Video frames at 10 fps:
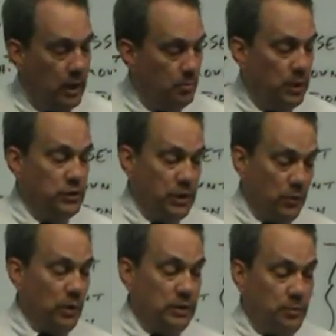but
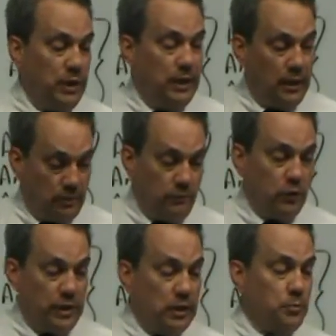generally speaking, for
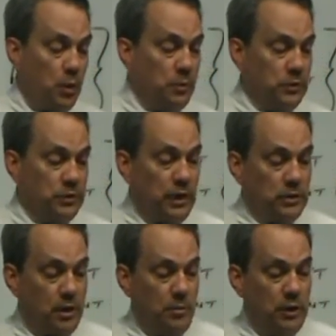test purposes, that's
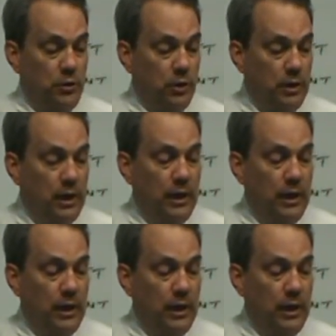going to be good.